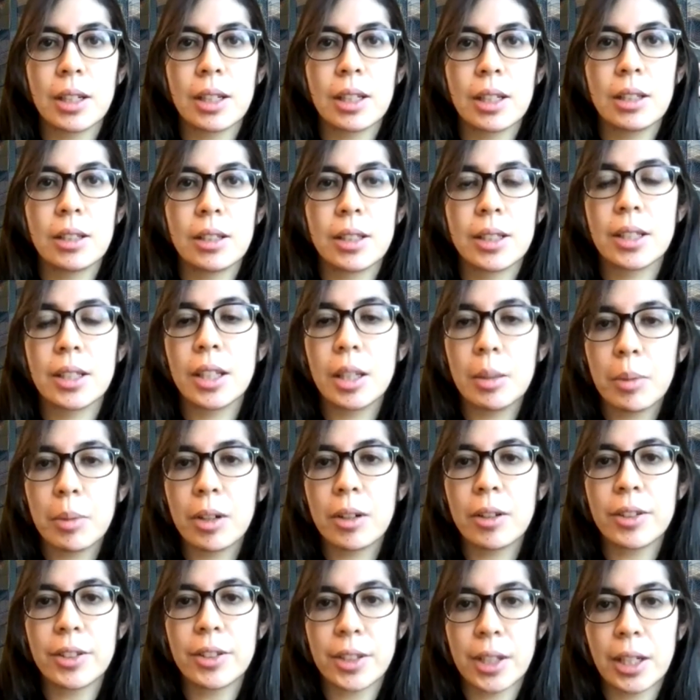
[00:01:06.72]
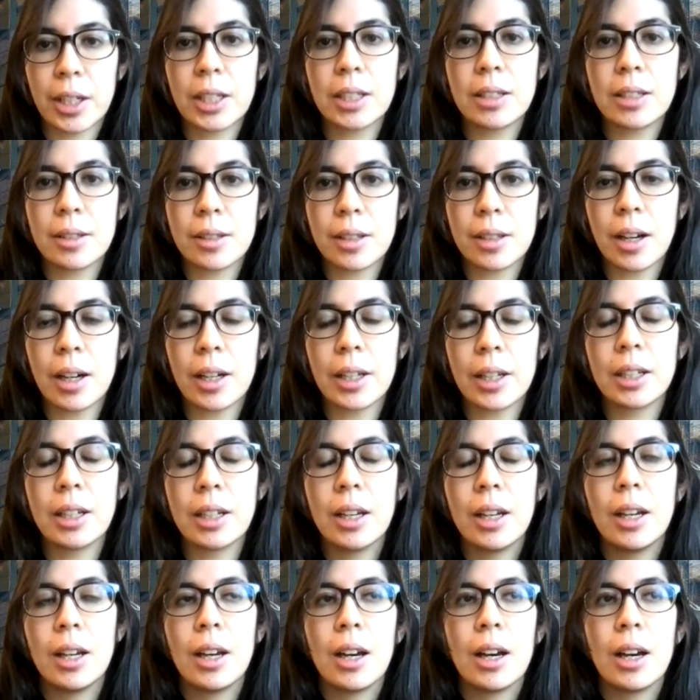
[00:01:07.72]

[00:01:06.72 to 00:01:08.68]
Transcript: uh, schema or study design,